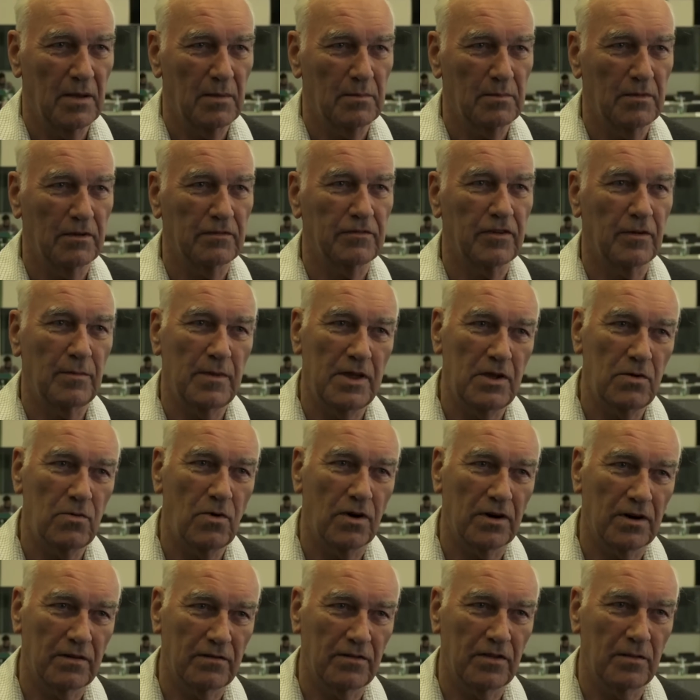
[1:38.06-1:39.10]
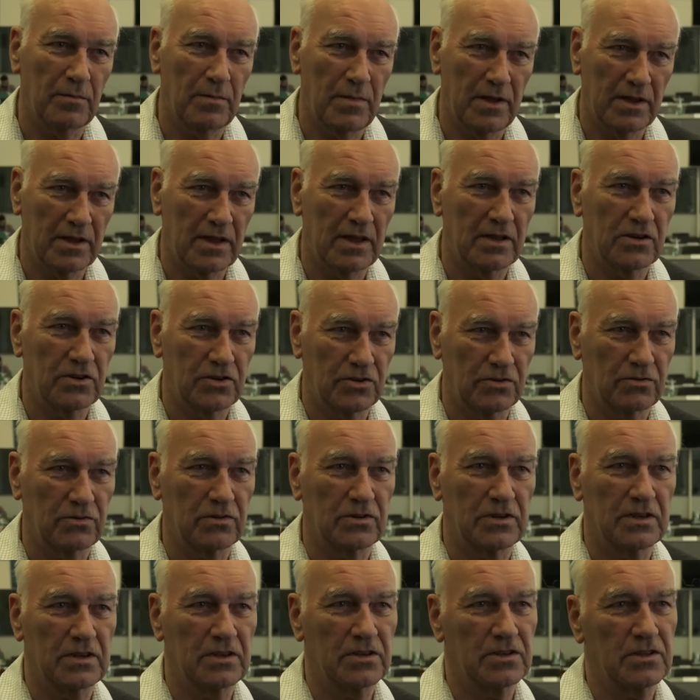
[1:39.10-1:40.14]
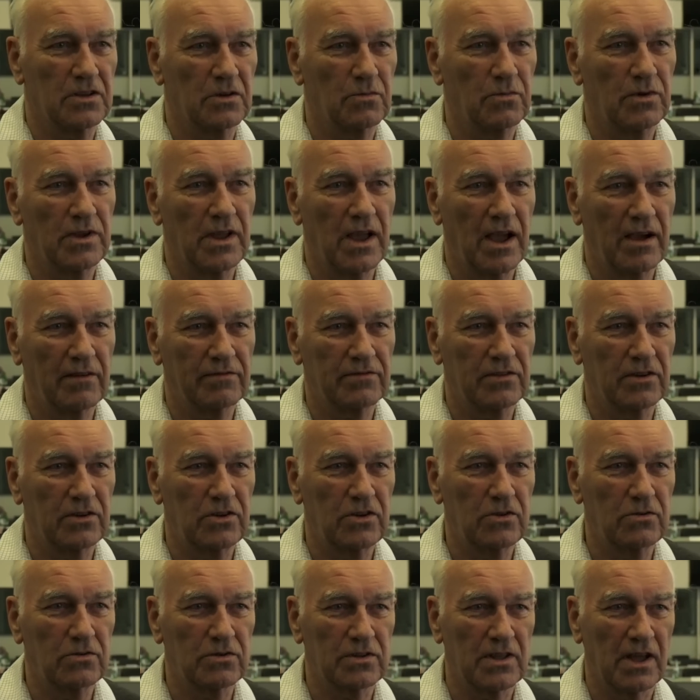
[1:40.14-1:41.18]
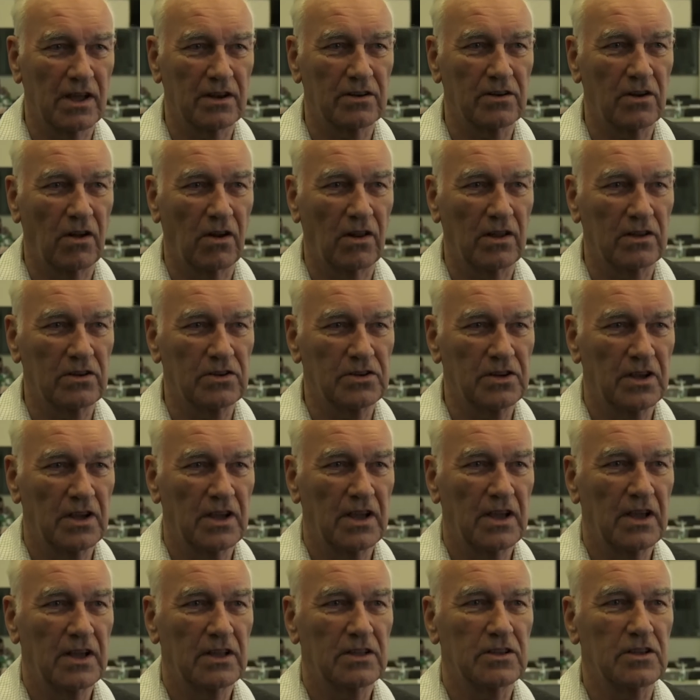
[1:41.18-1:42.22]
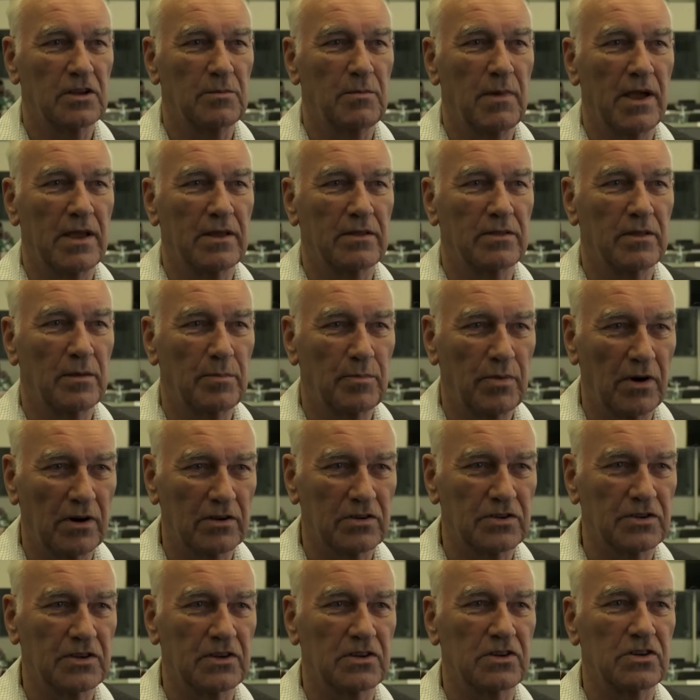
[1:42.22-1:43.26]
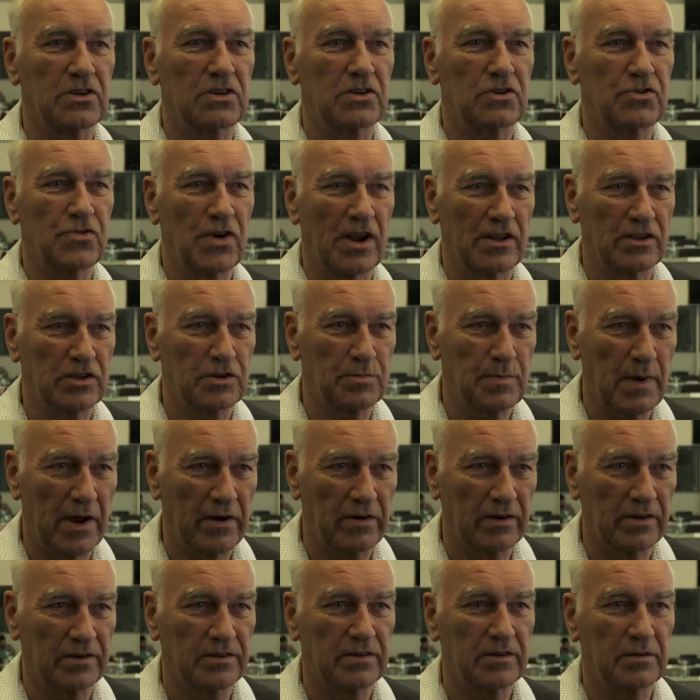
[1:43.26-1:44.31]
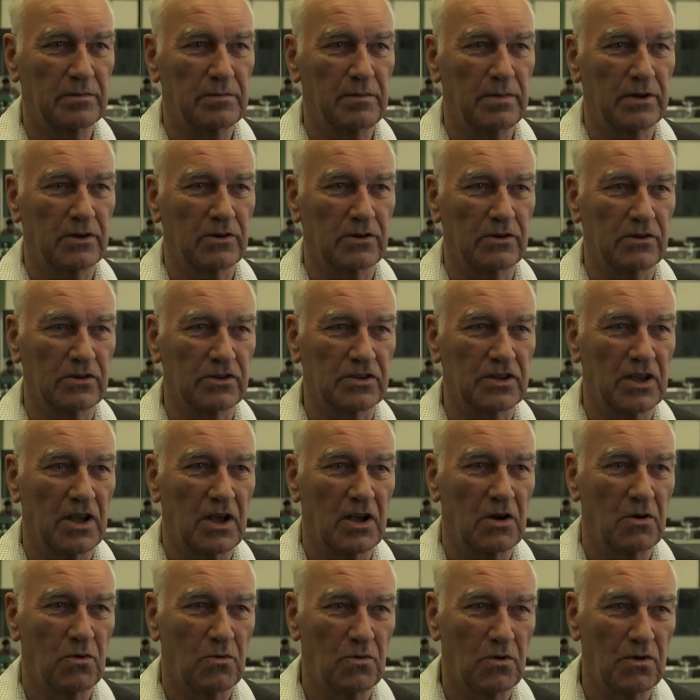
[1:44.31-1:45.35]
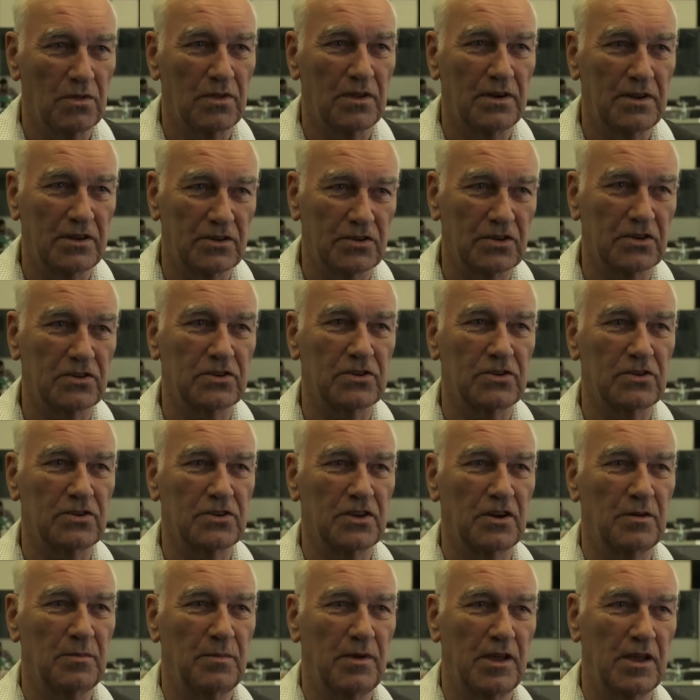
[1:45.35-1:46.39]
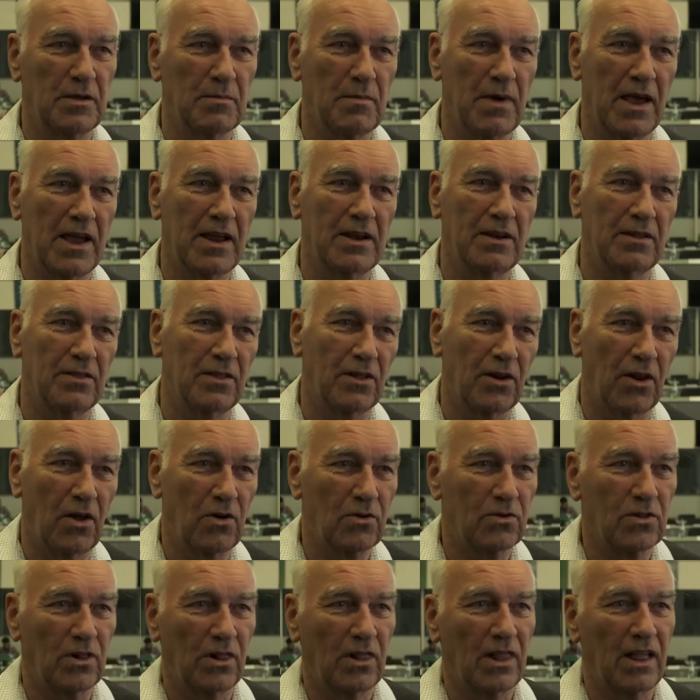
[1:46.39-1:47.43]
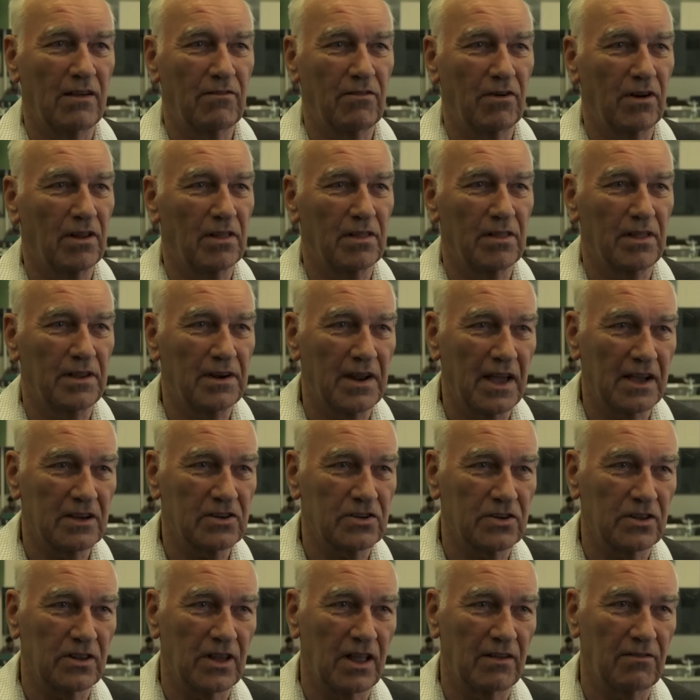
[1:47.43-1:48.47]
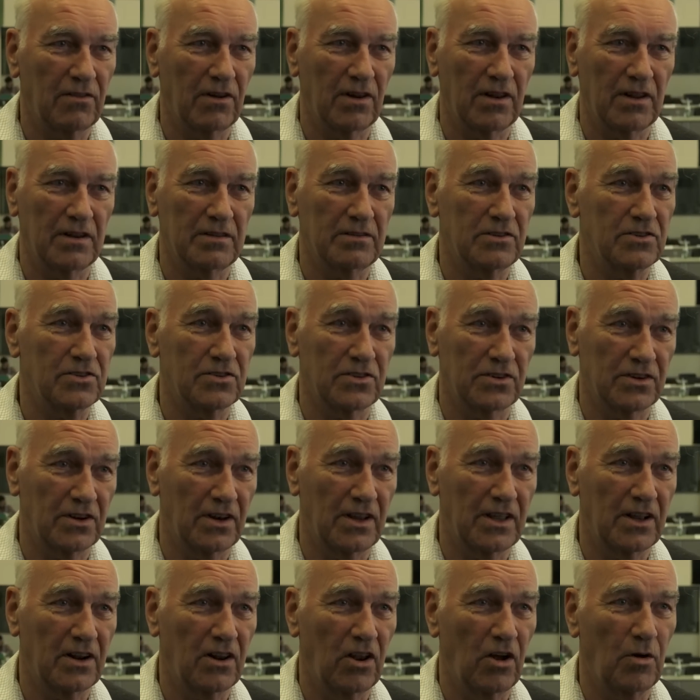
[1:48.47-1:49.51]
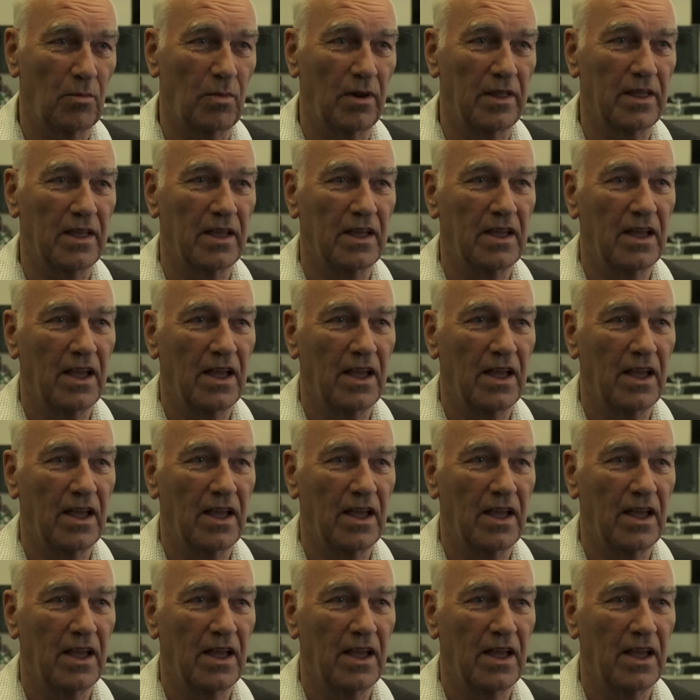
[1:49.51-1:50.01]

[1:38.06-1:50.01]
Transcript: But for me, one of the big issues is that we have to use that knowledge to make the process transparent, because the decisions that are being made at the local level, the national level, and certainly globally